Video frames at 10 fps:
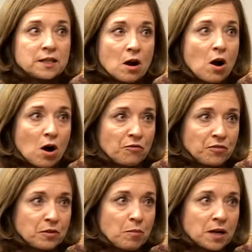it off.
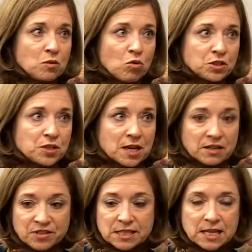The body wants right. to
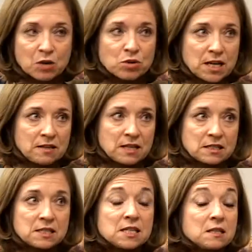kind of segregate
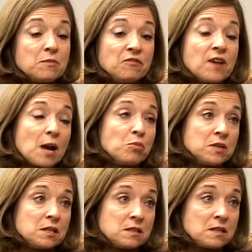that system, and
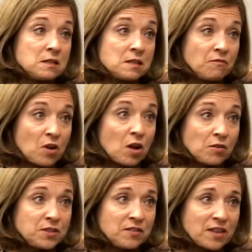fibrin is, is
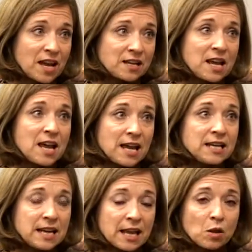involved in that
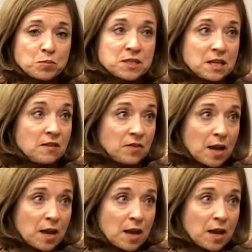and helps in